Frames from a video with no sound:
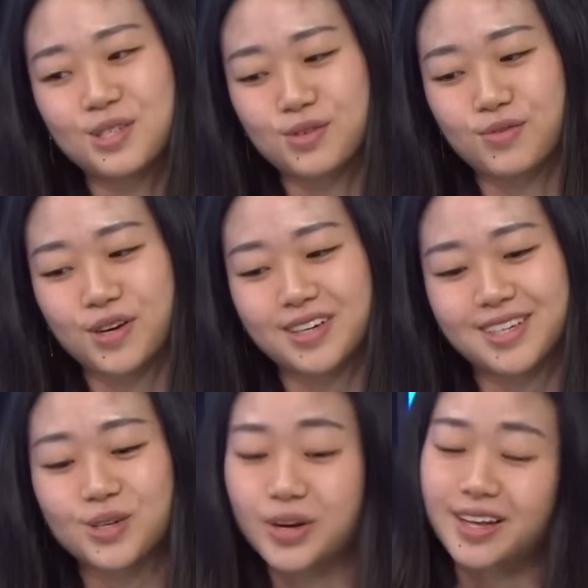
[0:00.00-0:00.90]
That's a
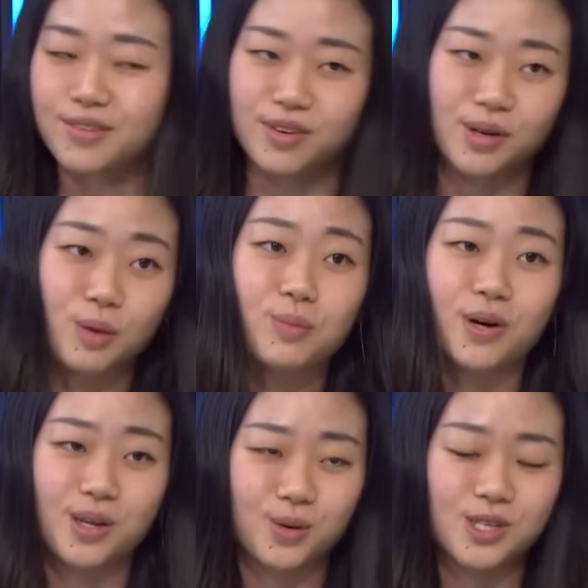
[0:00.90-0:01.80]
very great and very on
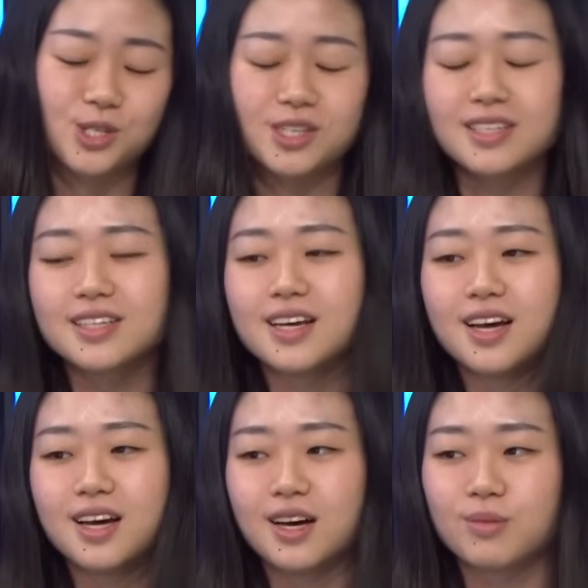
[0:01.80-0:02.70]
point question,
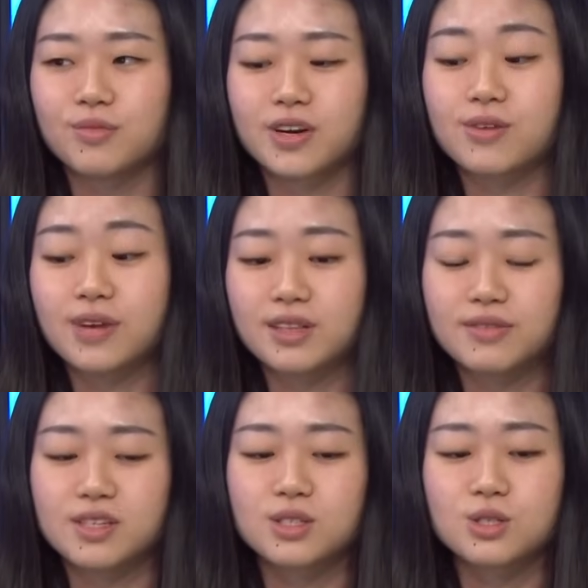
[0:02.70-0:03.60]
um, very
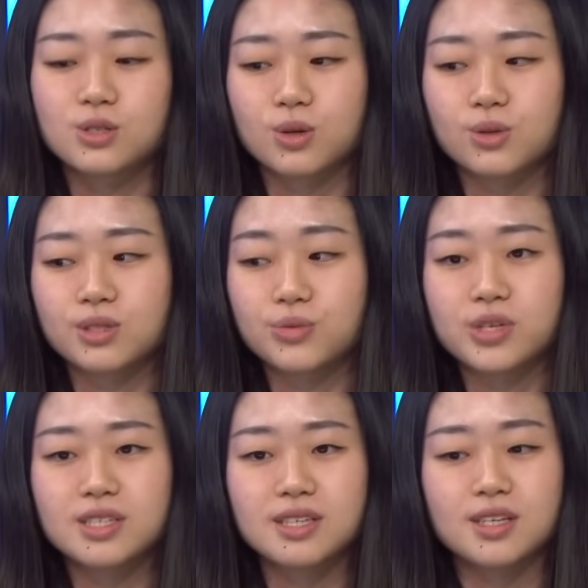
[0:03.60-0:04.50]
relevant. So, the
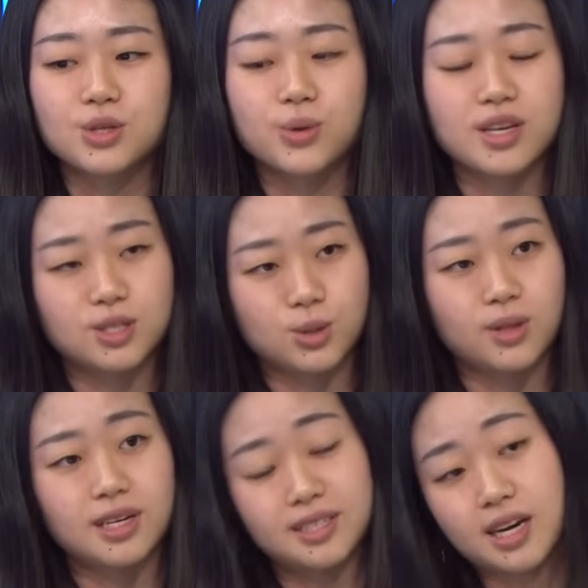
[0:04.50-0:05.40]
recent US
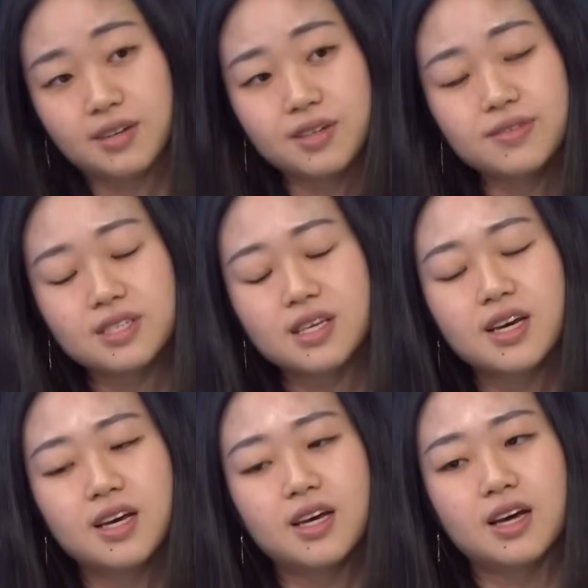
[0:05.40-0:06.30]
solar tariffs
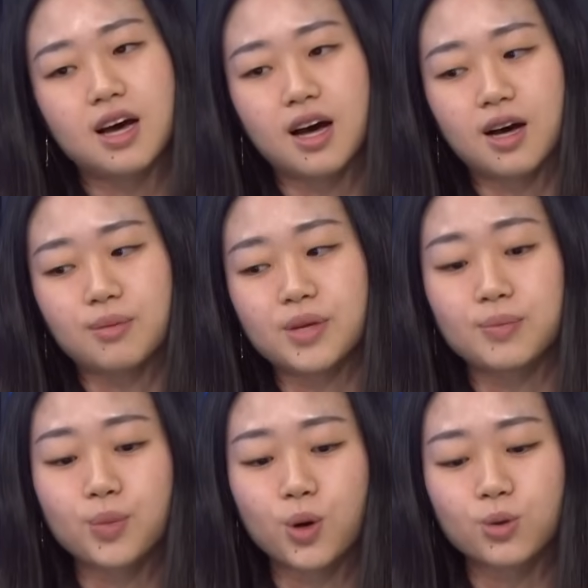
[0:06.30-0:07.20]
um,
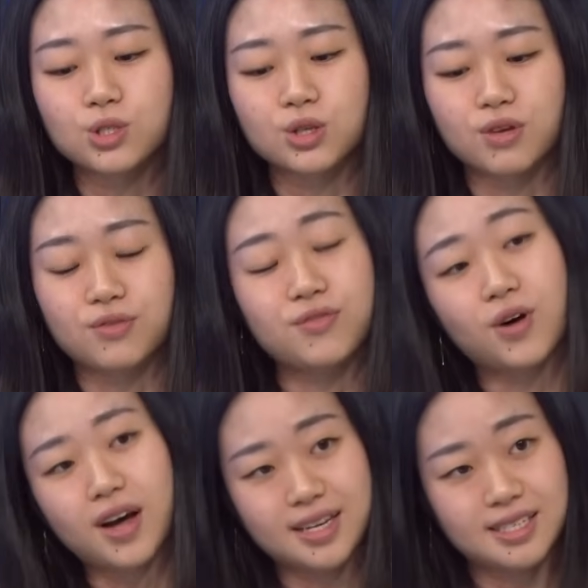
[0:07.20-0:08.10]
imposed on
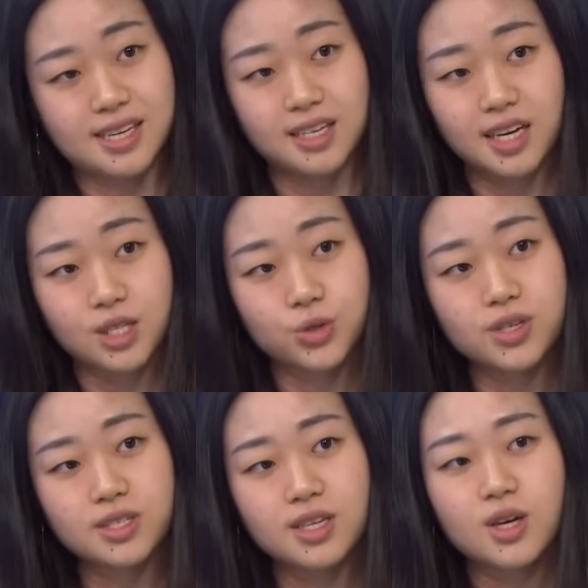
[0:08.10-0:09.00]
four ASEAN
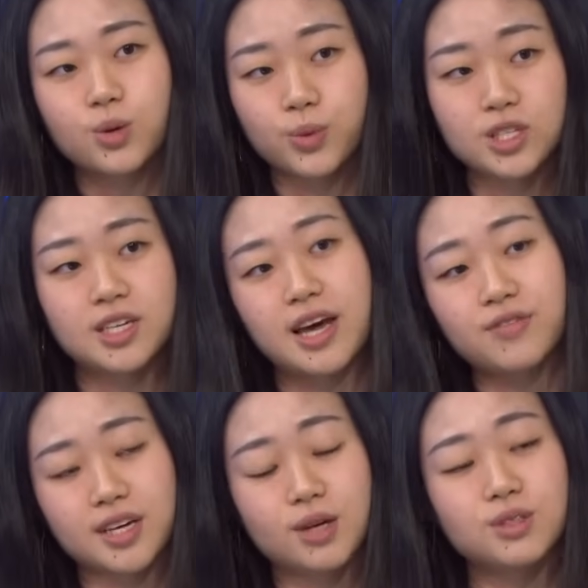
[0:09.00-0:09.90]
countries, which
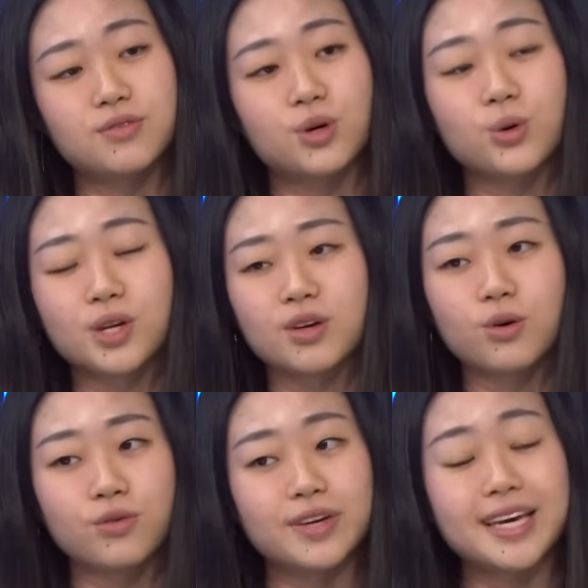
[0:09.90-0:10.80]
have accounted for
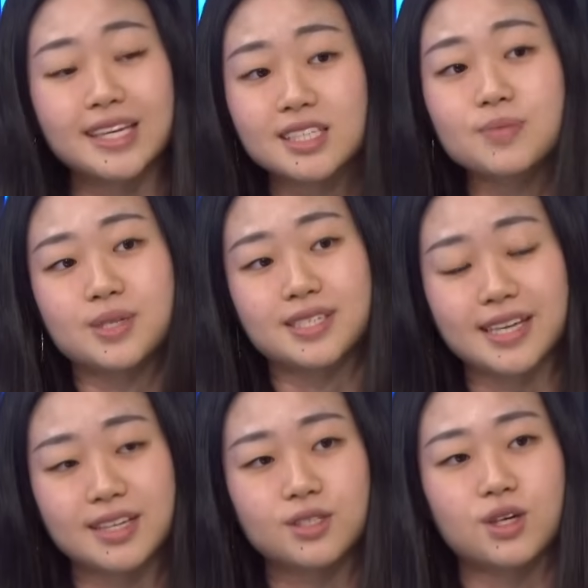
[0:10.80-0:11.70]
over
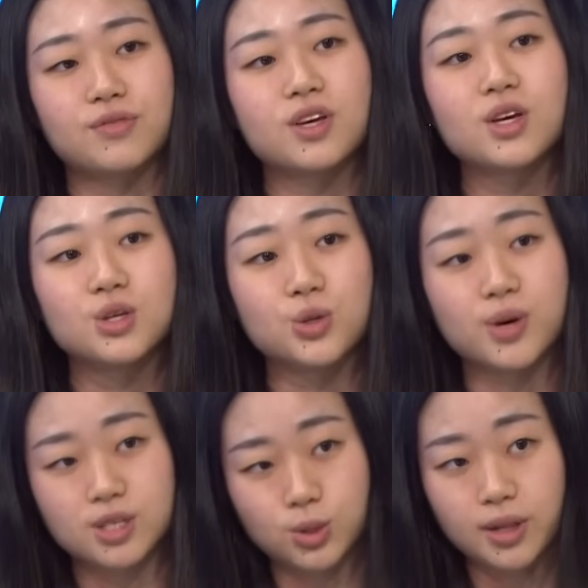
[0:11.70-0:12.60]
80% of
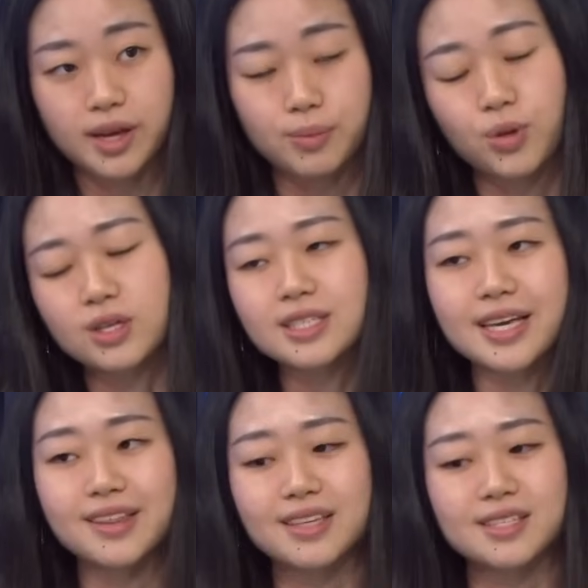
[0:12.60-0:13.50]
US solar imports.
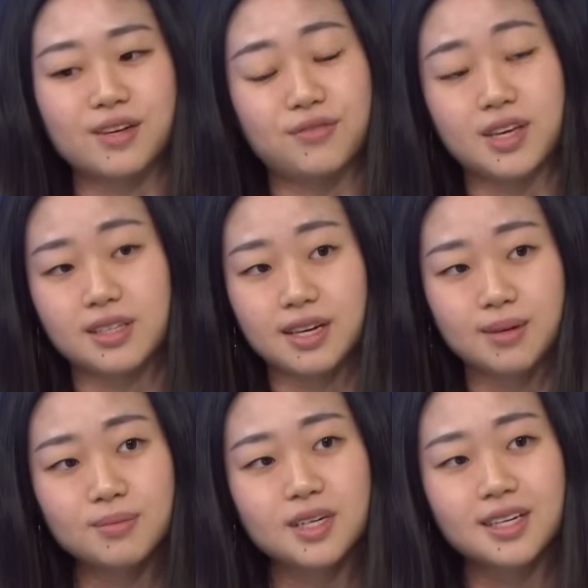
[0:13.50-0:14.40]
And these are
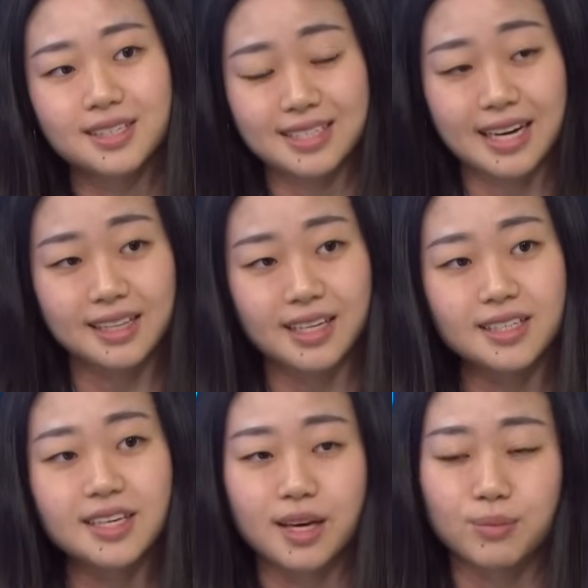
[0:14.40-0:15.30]
Vietnam,
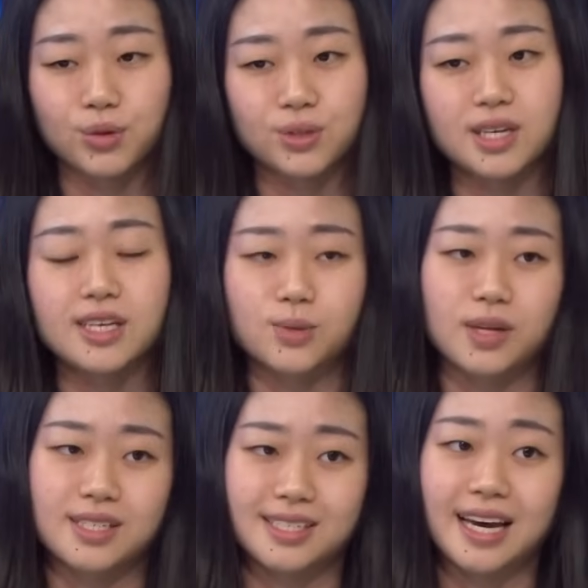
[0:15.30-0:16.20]
Thailand, Cambodia, as
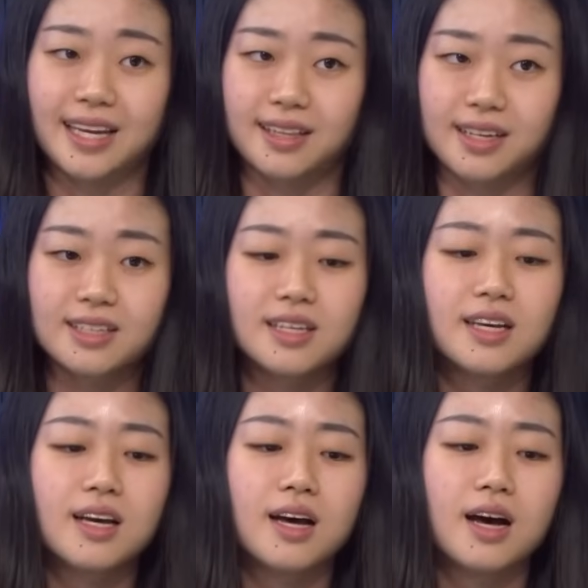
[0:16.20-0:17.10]
well as Thailand.
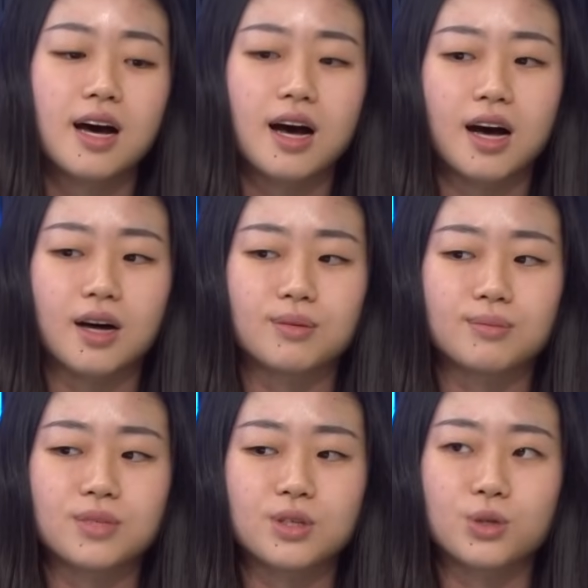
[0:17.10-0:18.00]

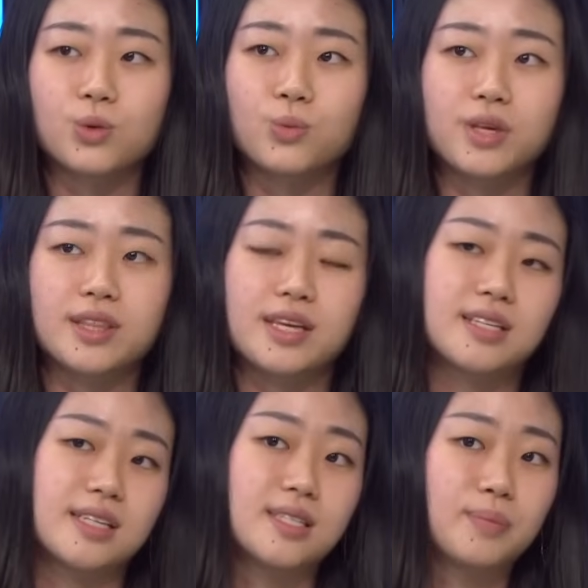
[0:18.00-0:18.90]
Um, you know, we
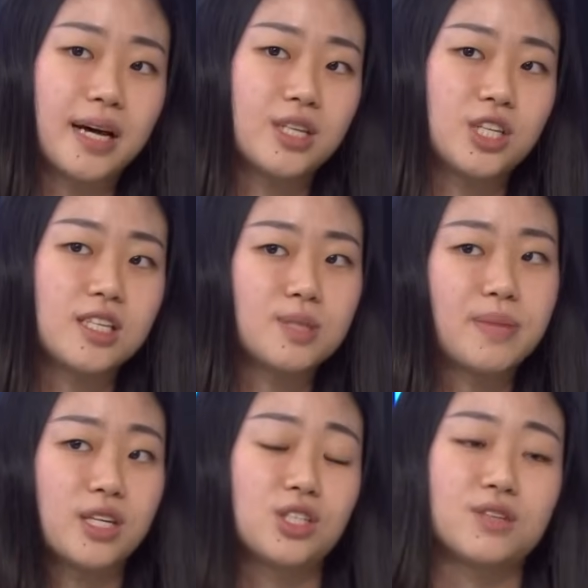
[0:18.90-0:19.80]
think that supply chains
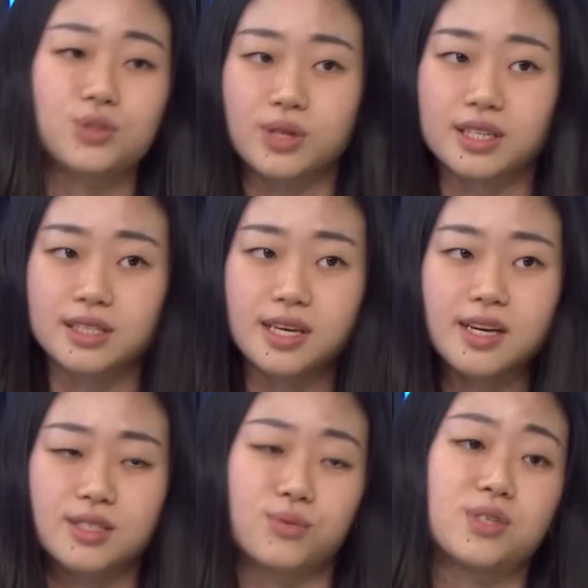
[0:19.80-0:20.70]
might shift to
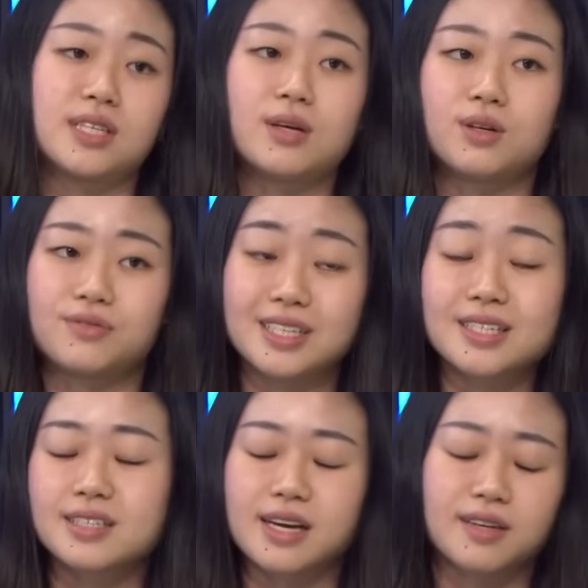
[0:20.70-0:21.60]
India as a result of
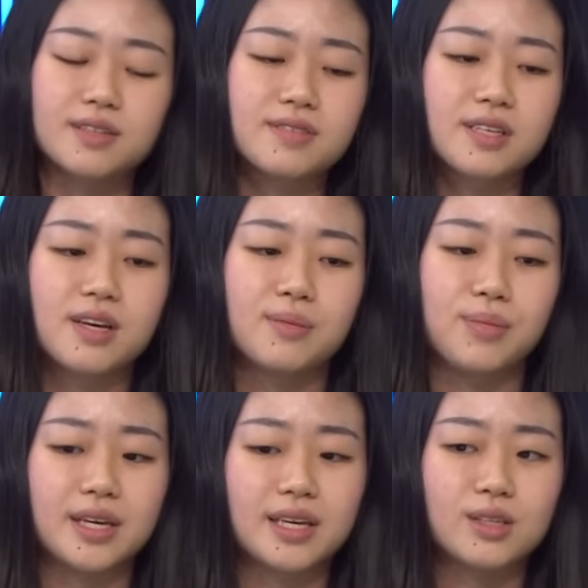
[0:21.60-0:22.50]
these tariffs,
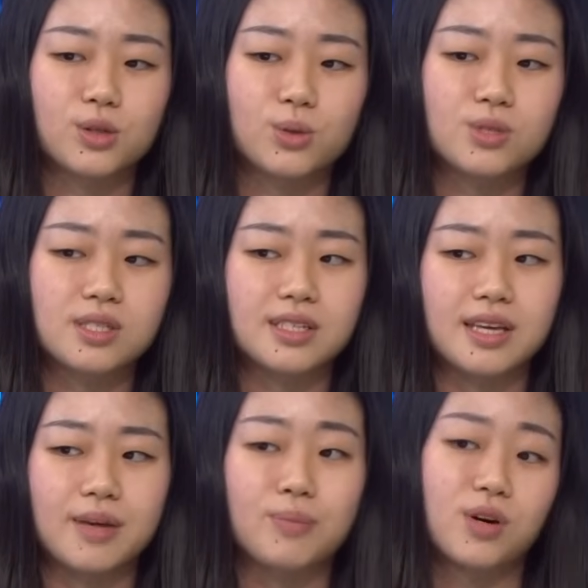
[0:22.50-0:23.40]
making those
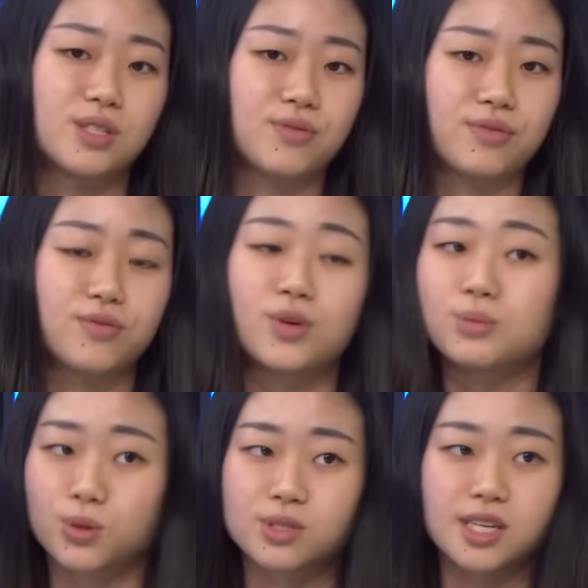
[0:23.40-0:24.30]
imports
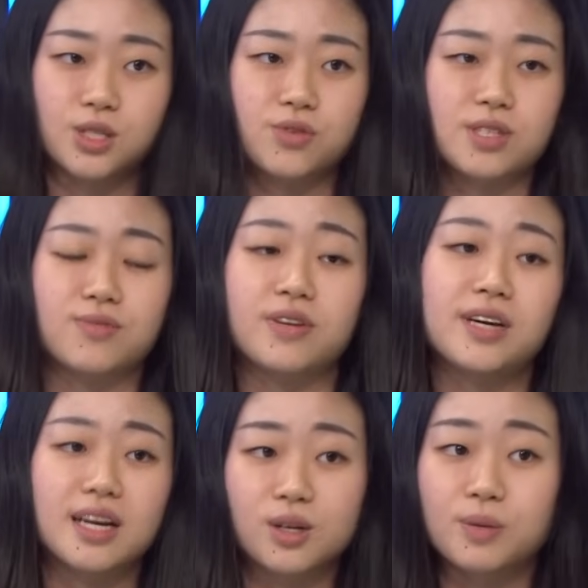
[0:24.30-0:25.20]
from those countries
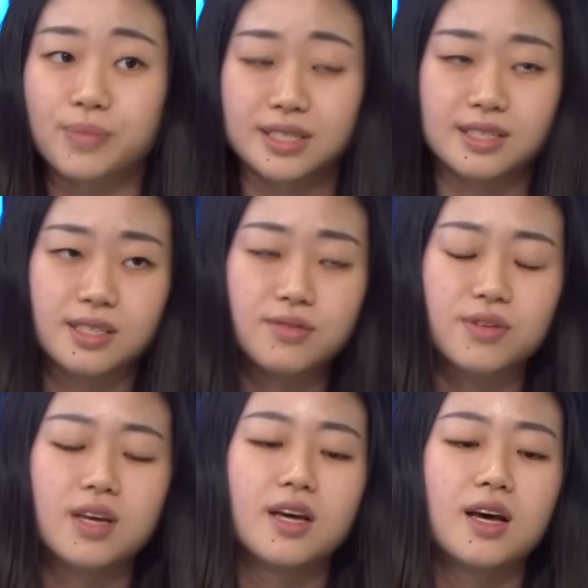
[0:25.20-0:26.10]
very uncompetitive.